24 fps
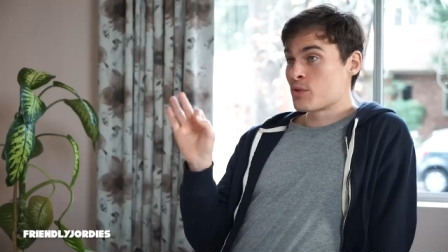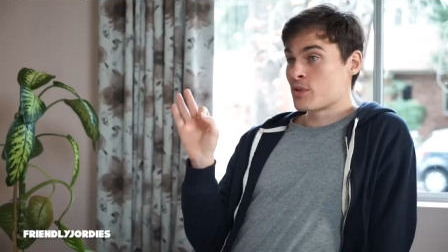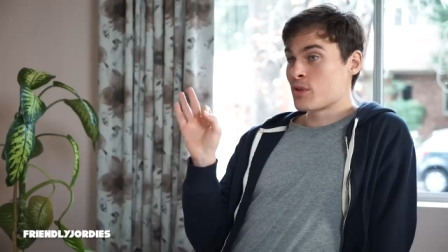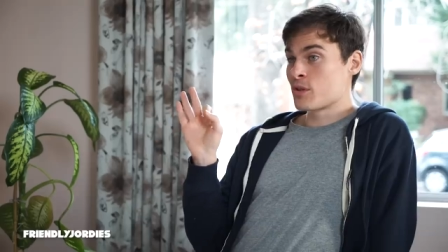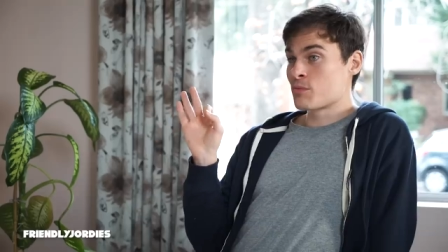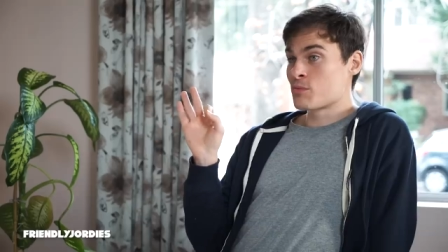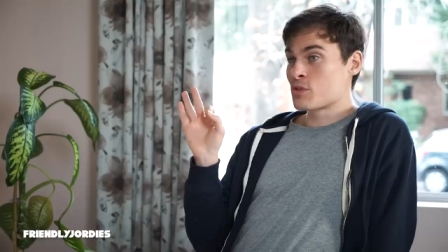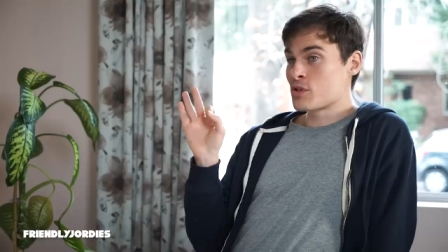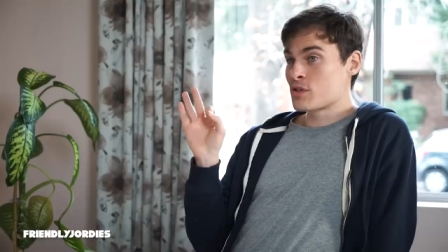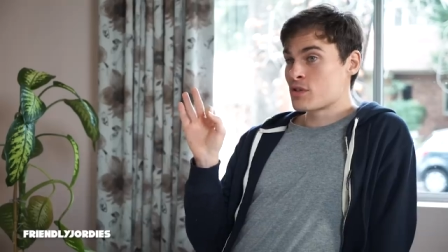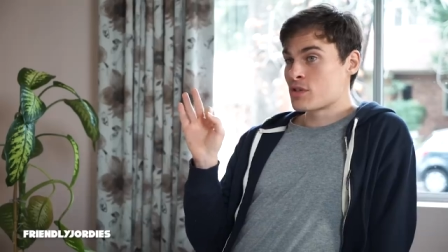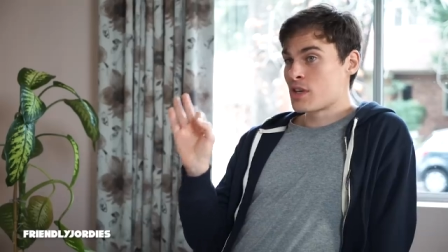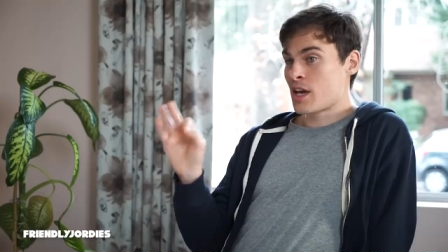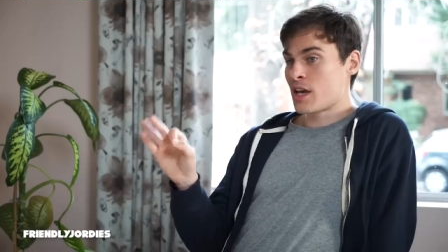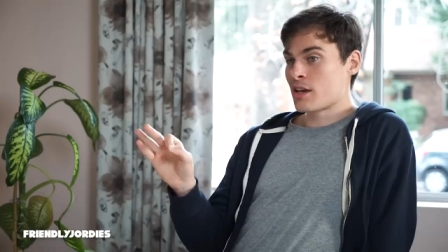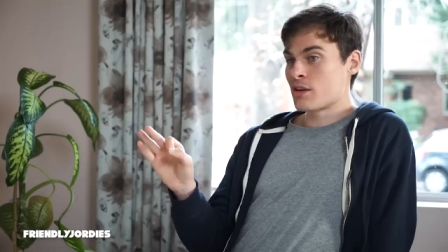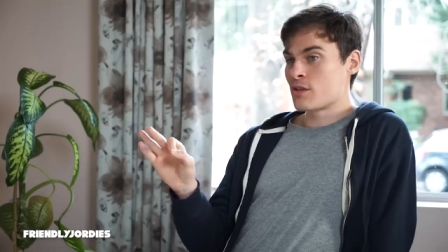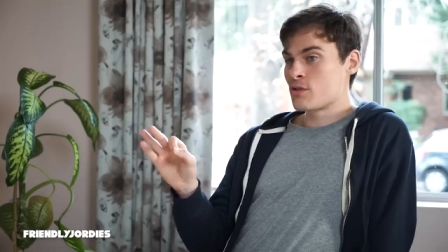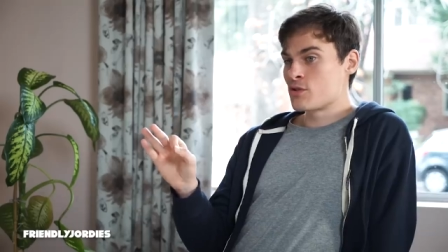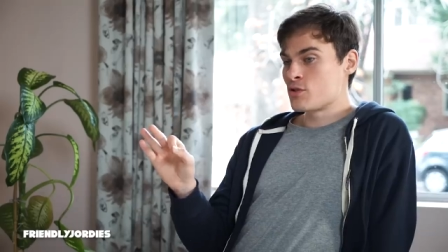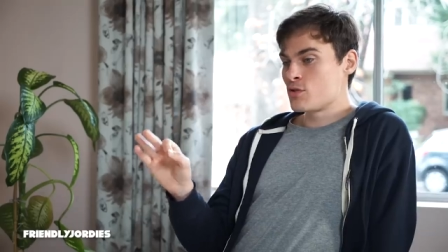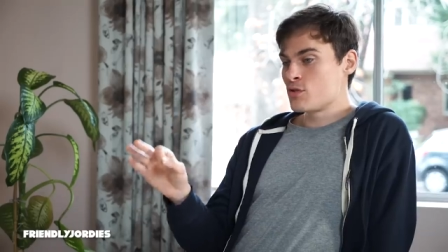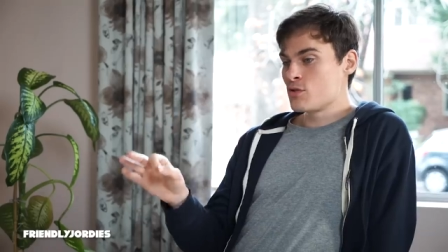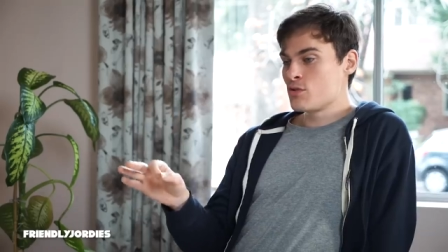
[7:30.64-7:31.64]
but I was just saying,
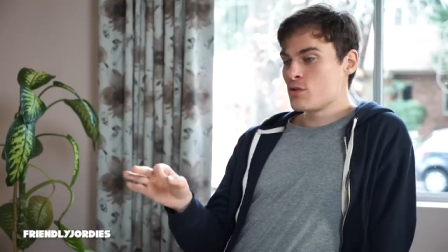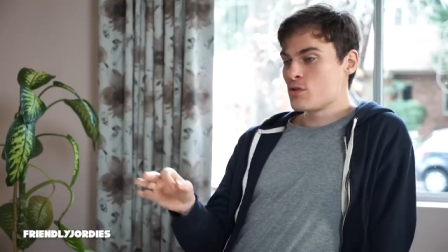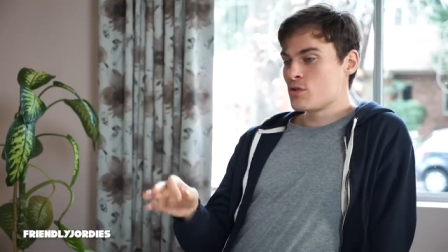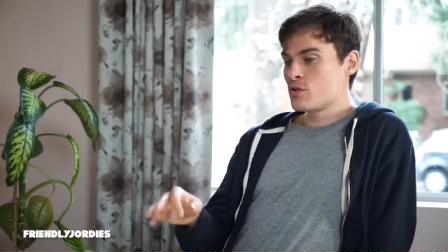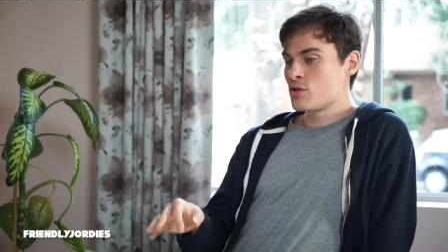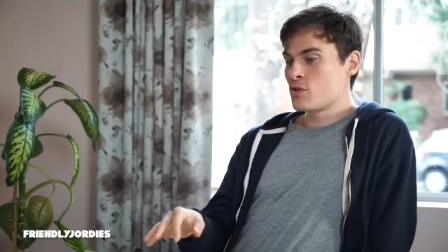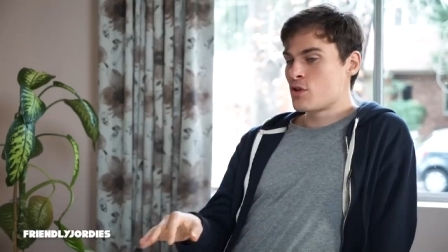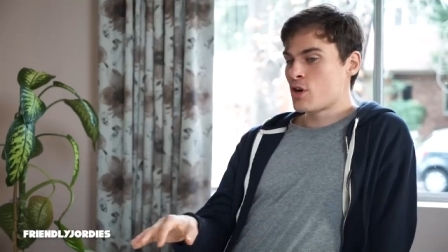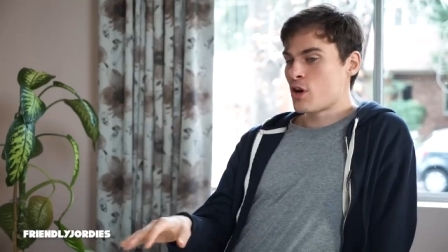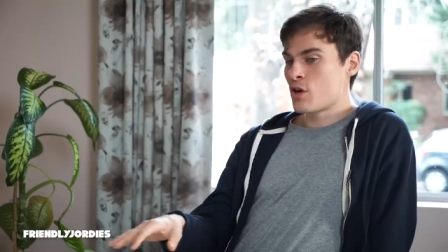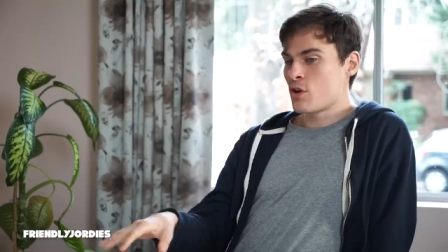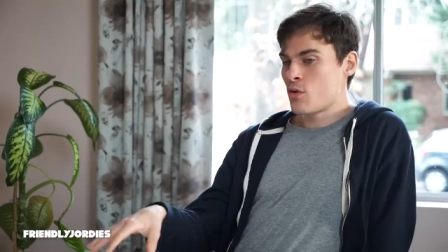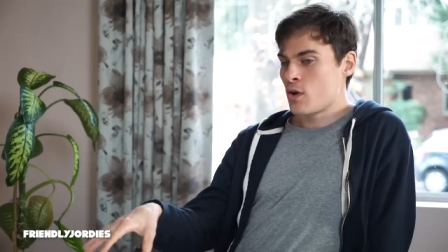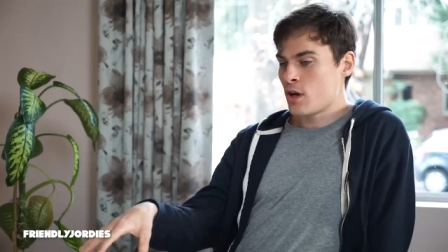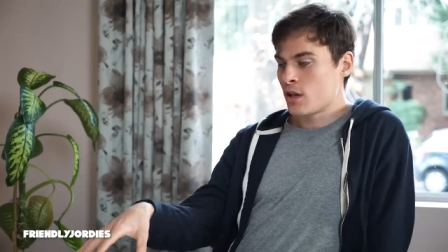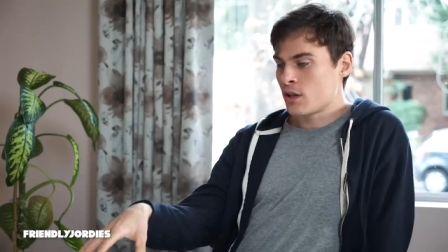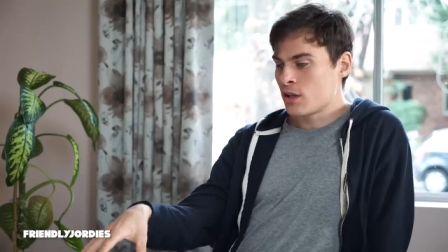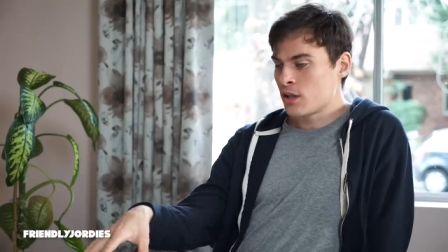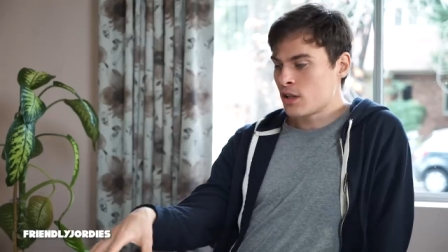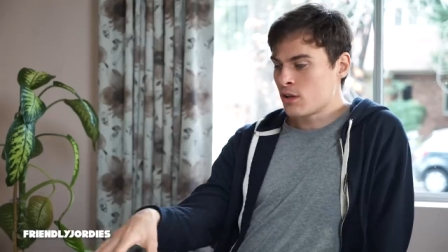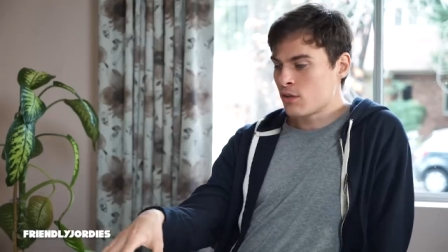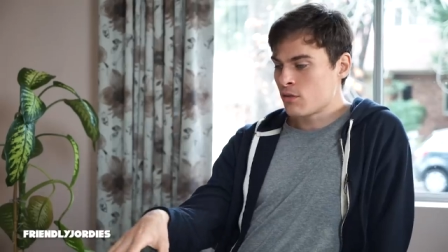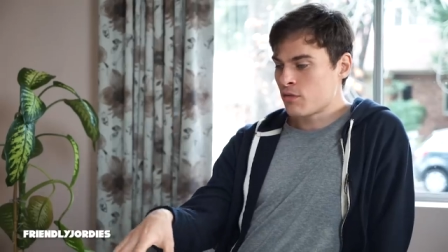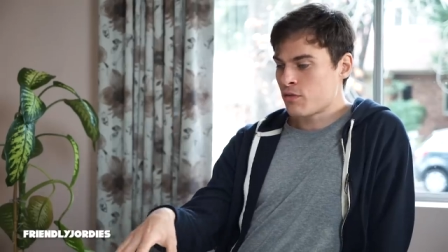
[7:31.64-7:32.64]
could you just go a
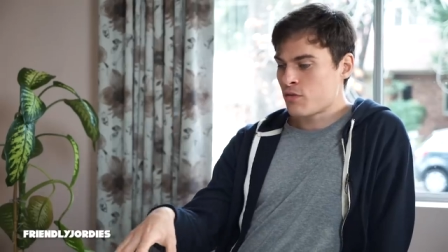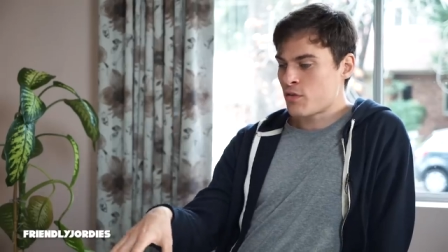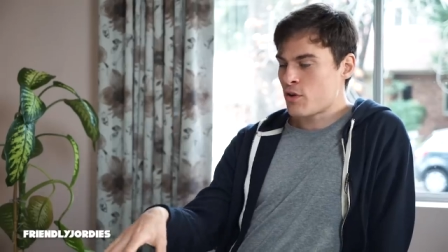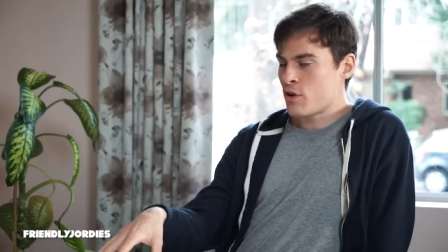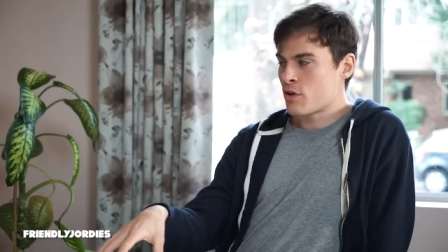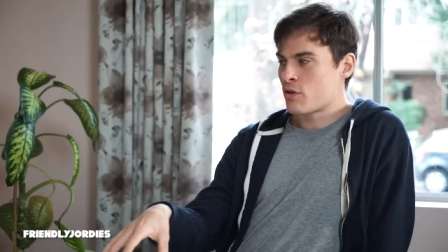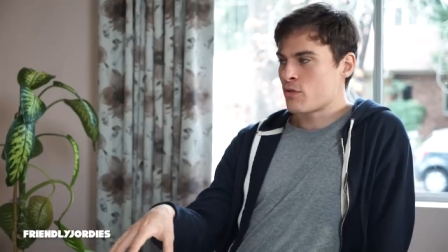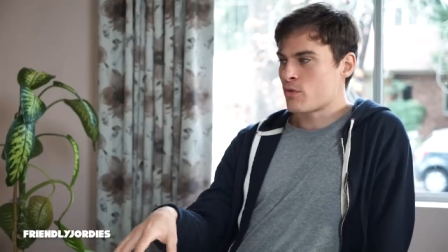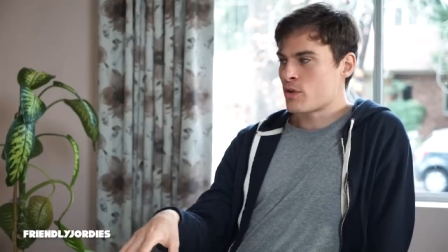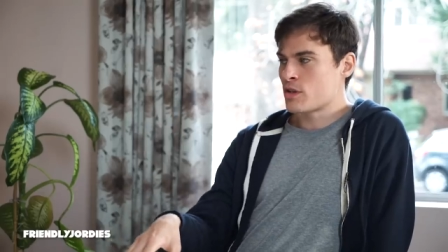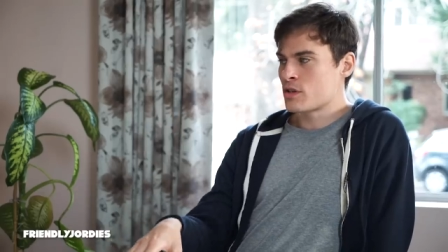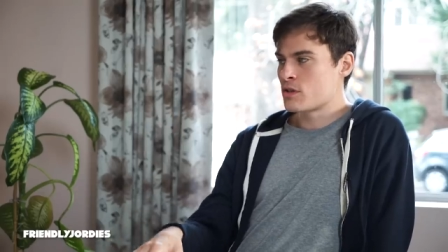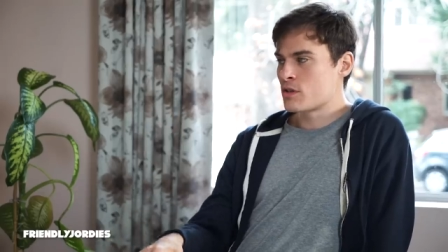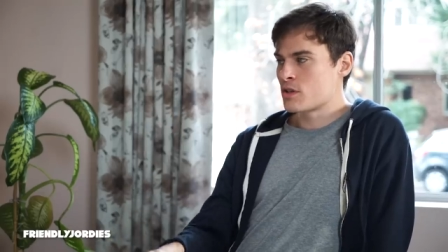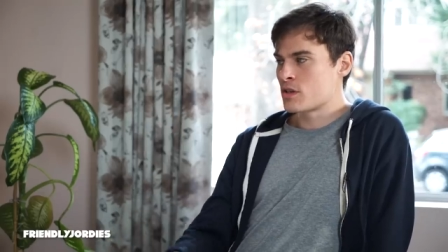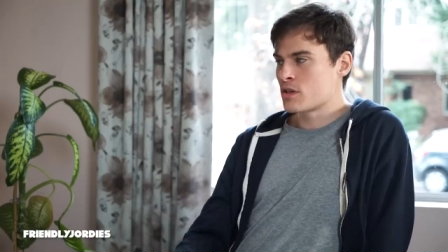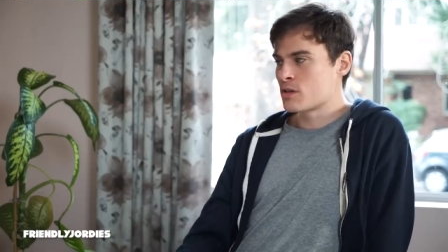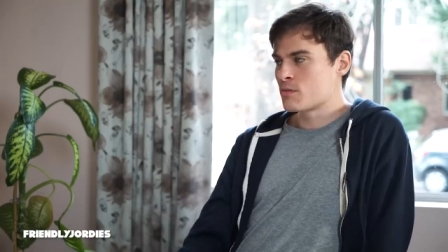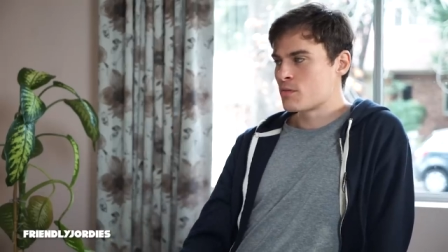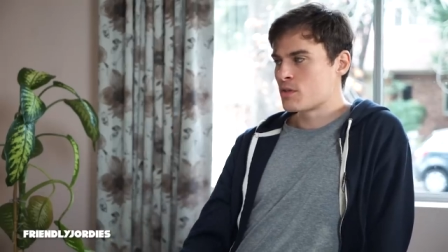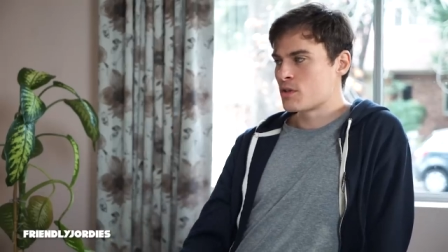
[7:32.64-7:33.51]
little further into this?